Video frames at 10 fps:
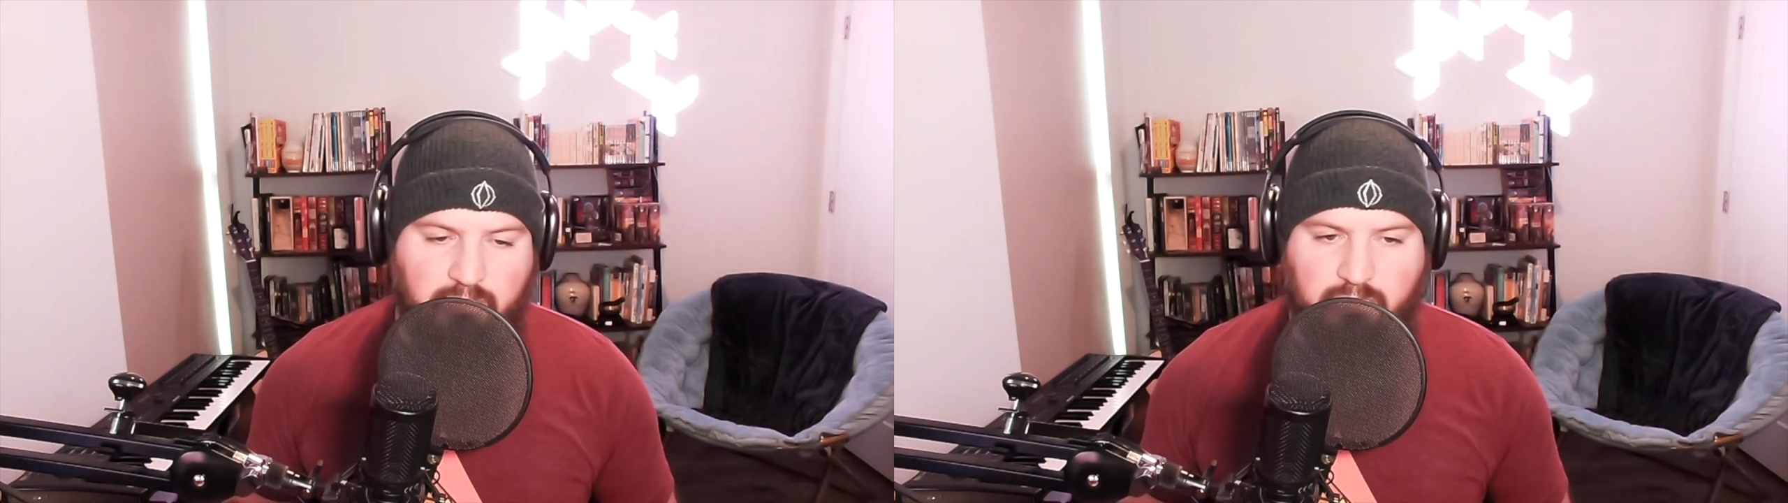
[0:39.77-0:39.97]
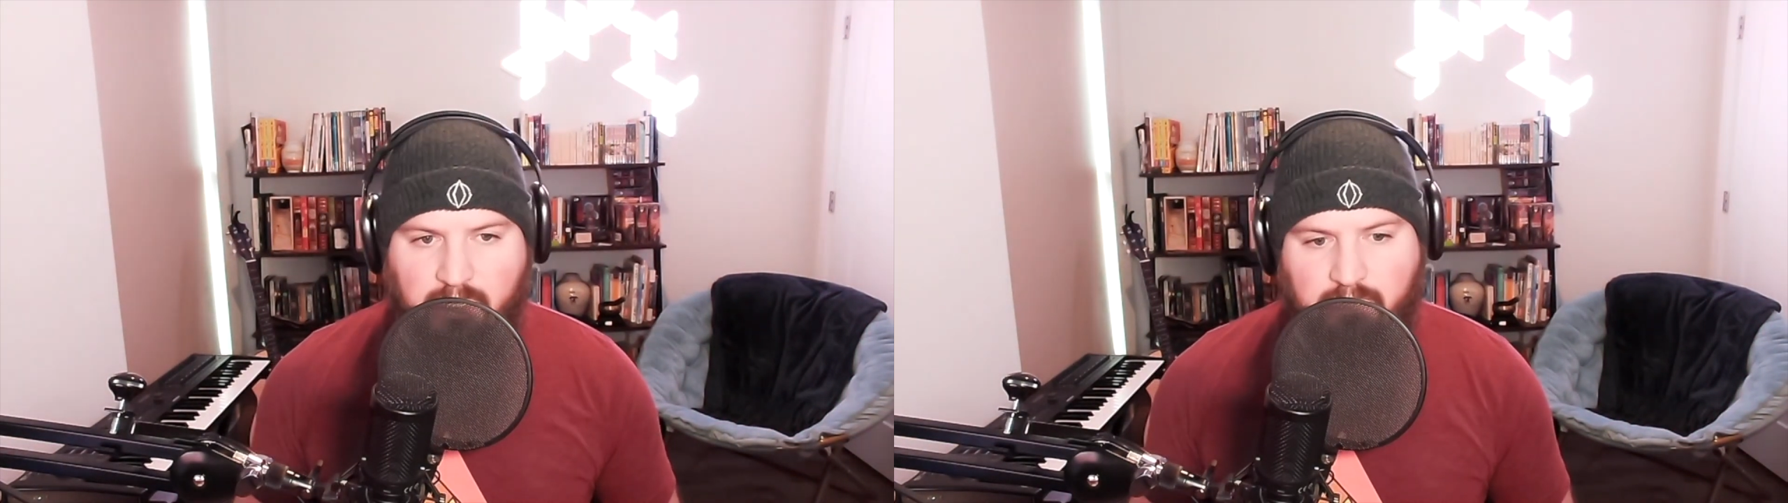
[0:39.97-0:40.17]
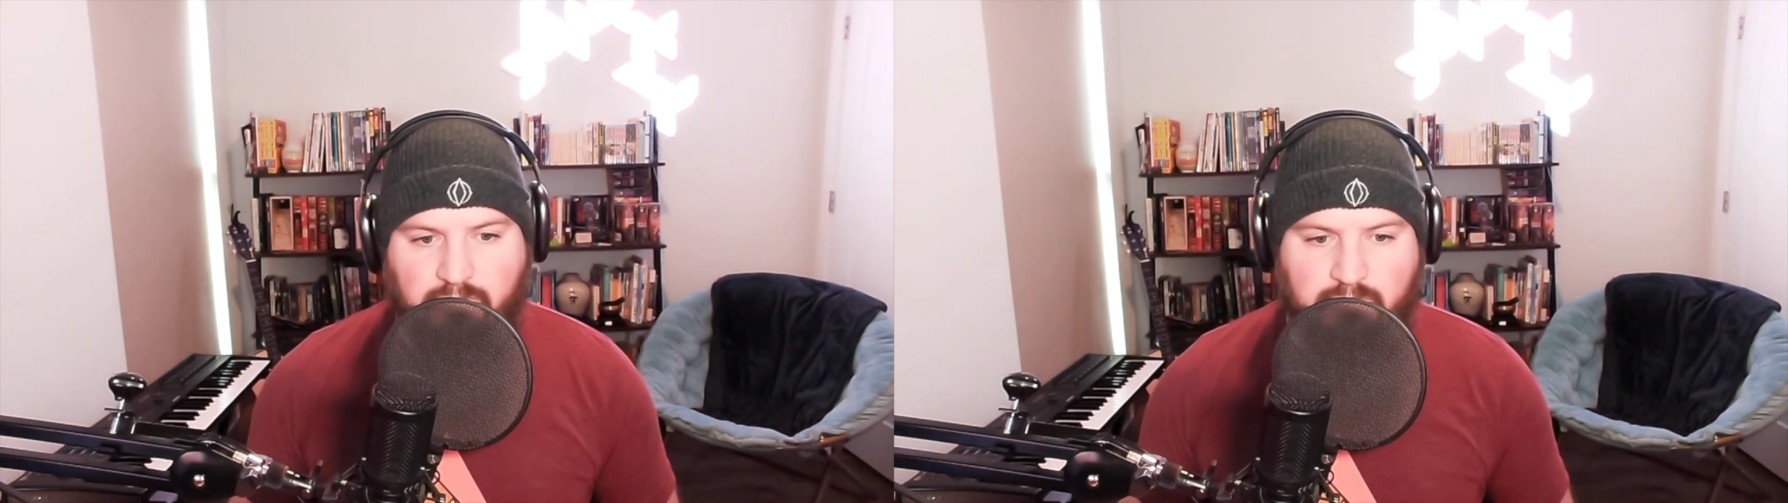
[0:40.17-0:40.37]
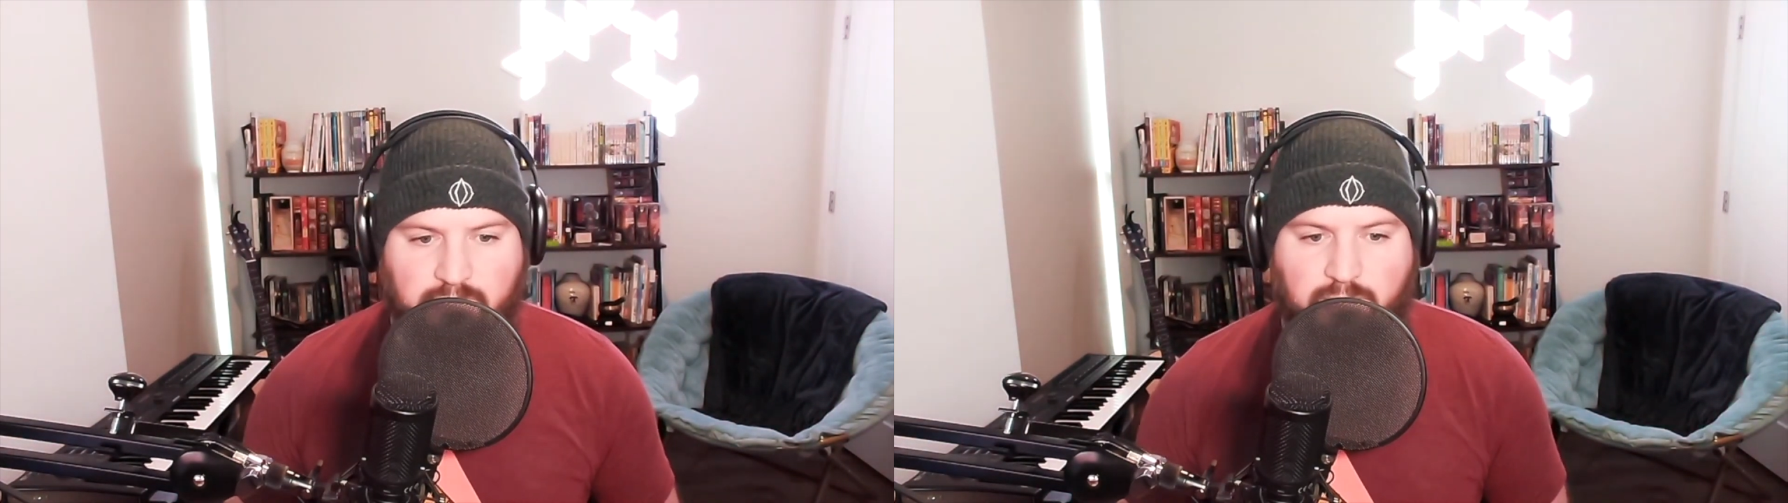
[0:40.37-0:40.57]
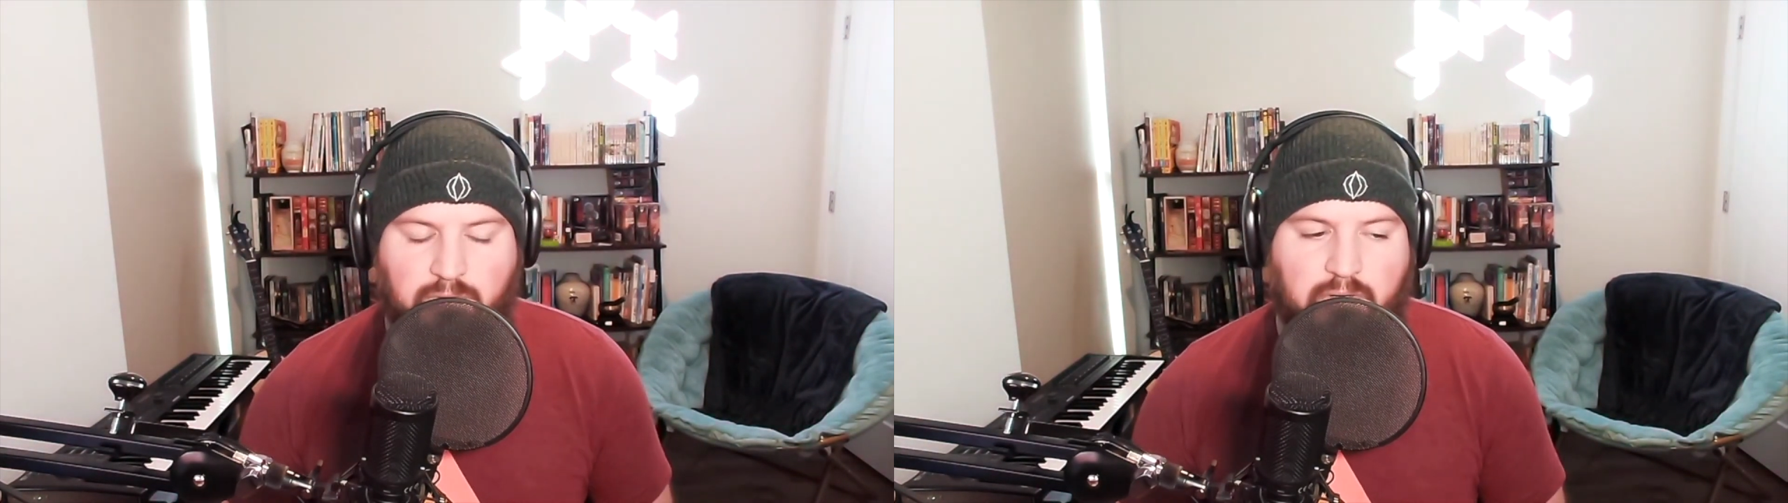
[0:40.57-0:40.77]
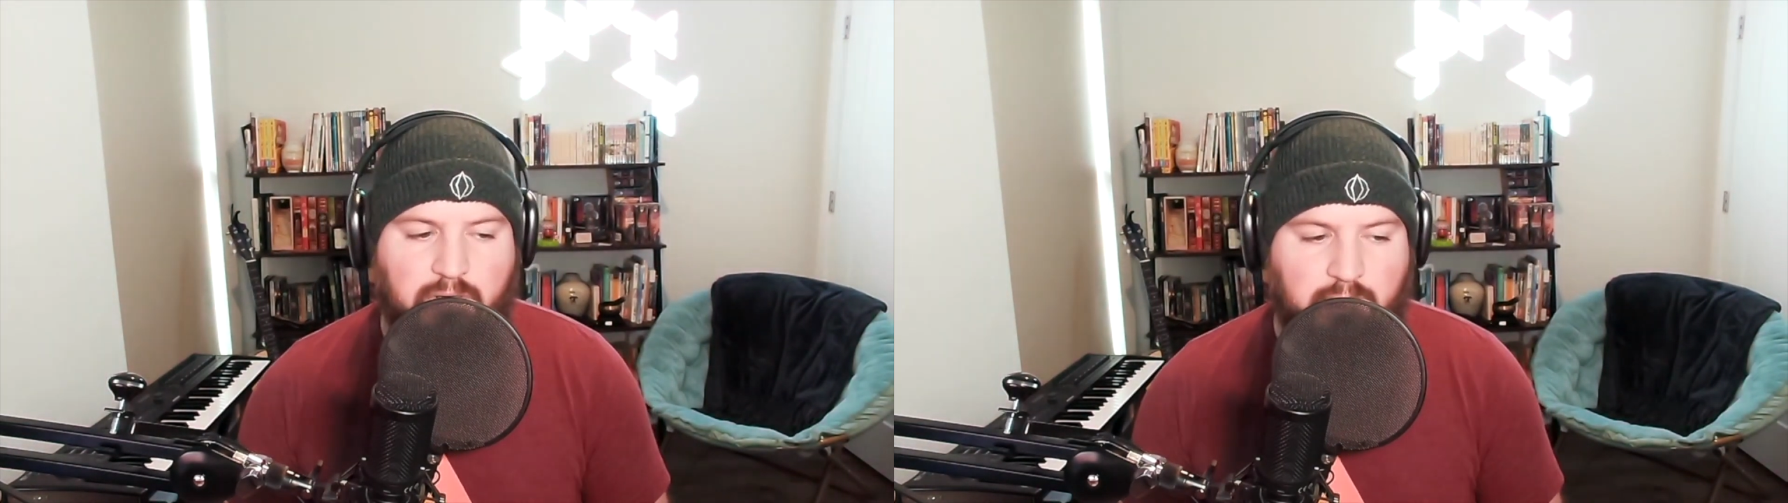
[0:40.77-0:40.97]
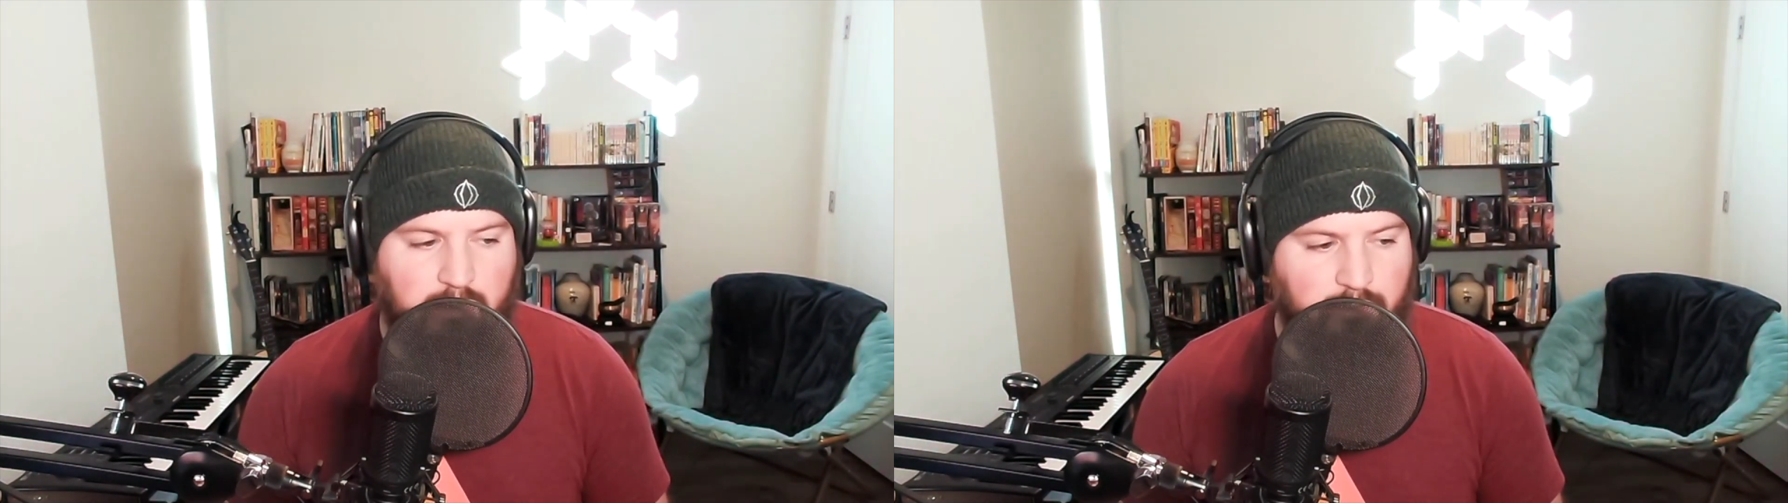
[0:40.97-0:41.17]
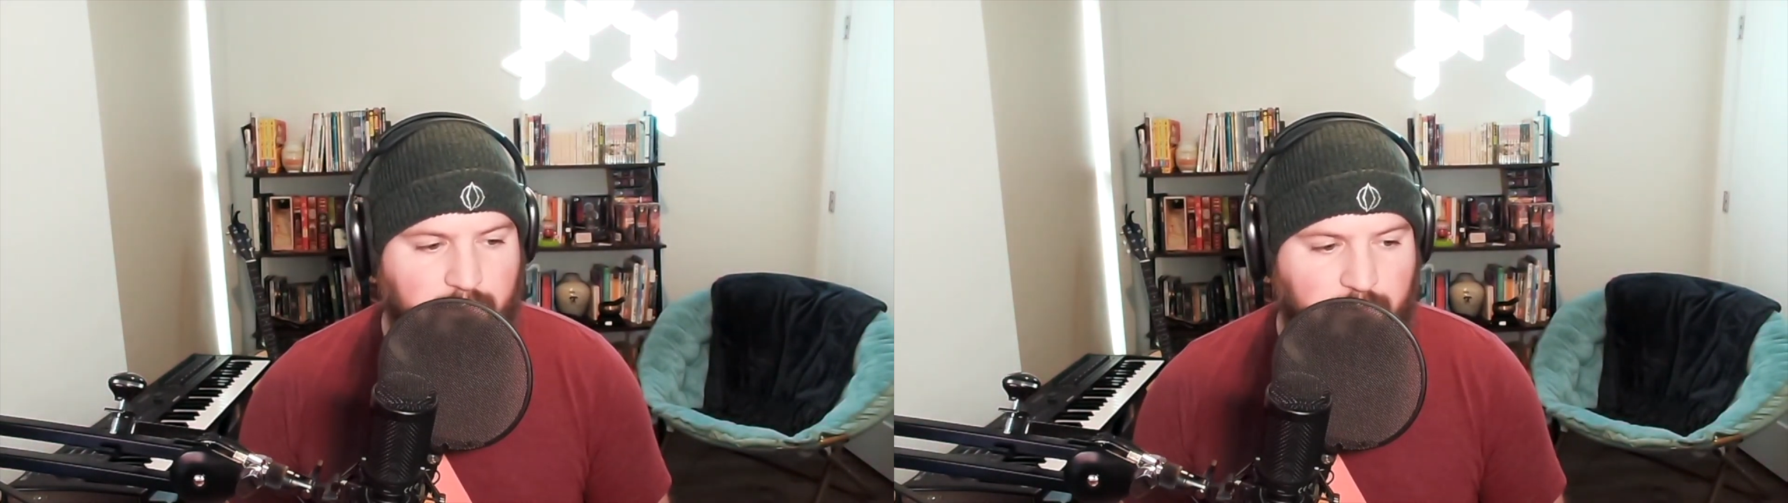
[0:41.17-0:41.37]
You can kind of use it
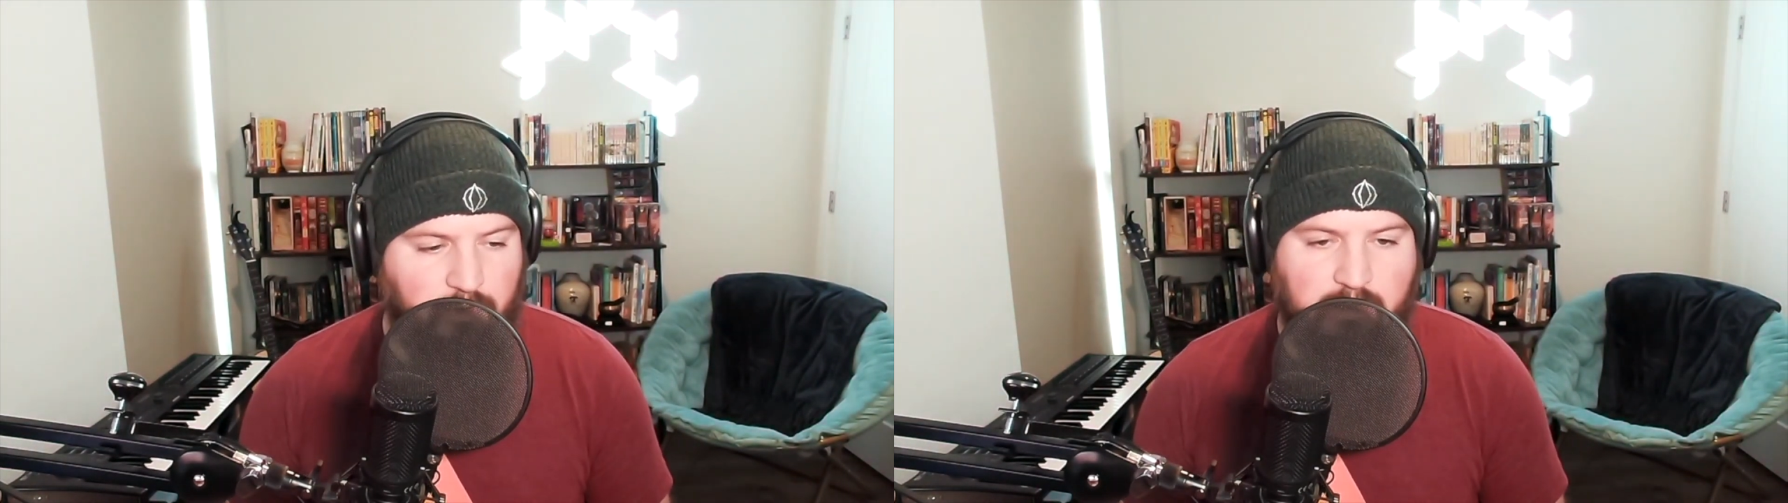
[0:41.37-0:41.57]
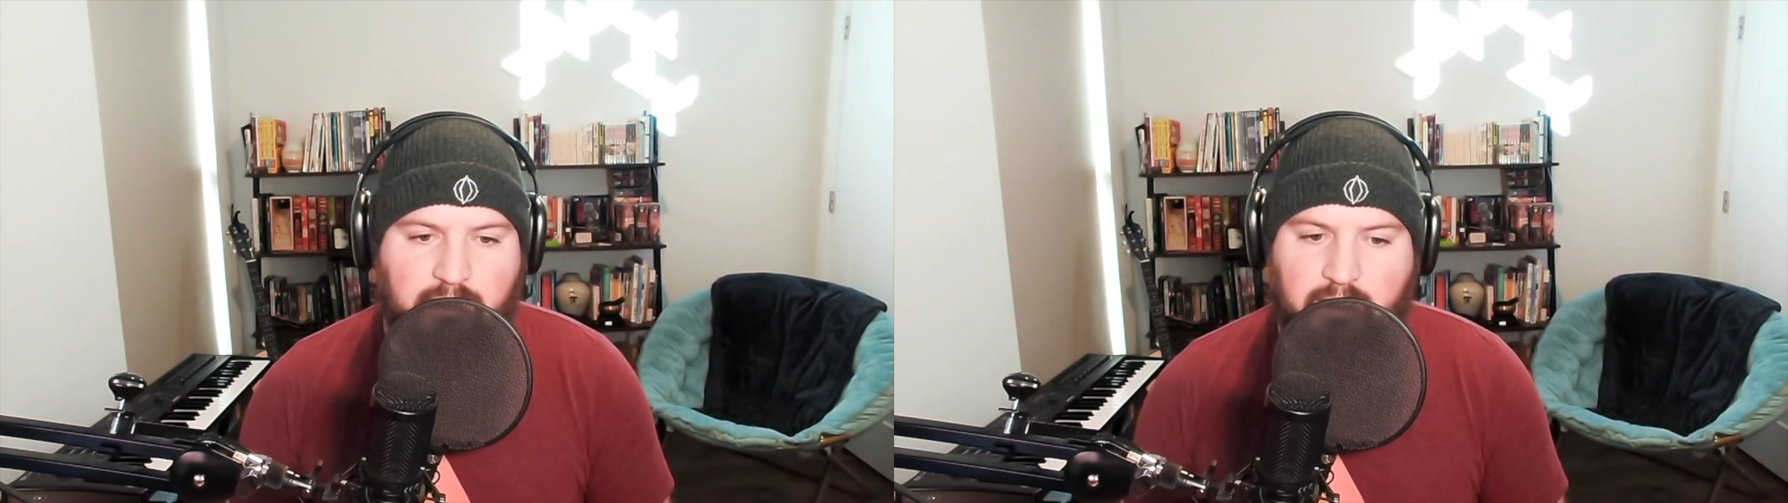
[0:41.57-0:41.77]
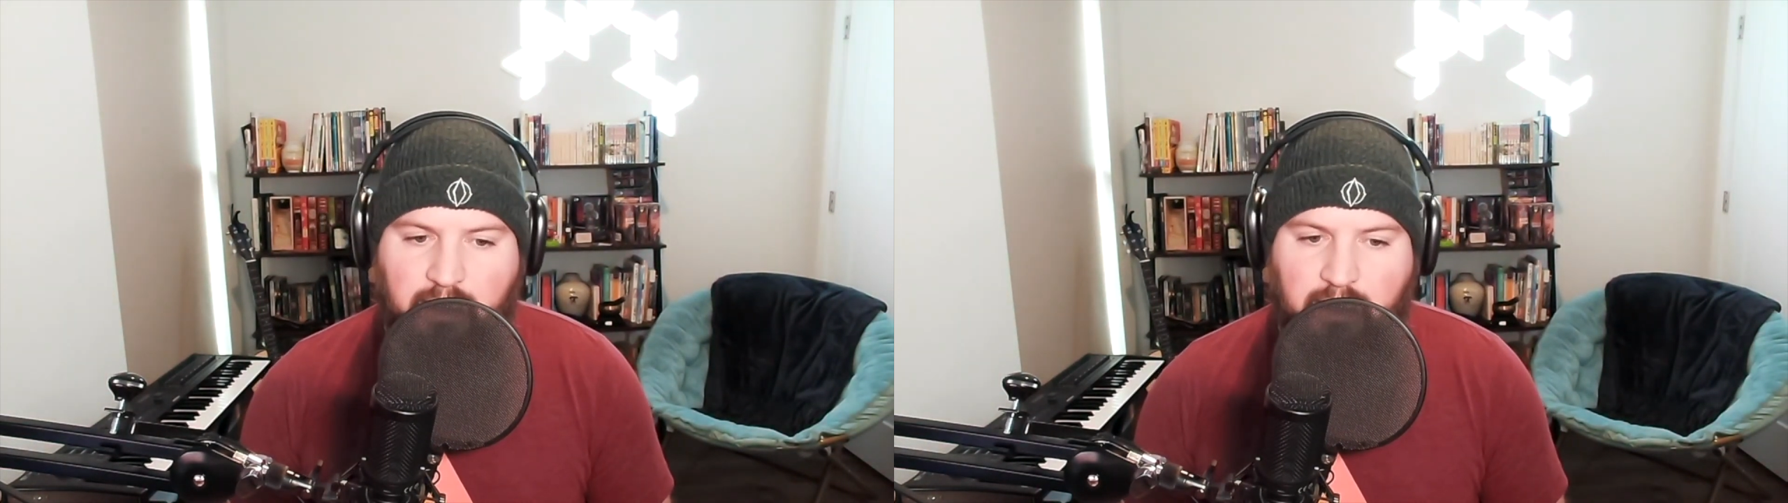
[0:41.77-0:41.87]
for anything,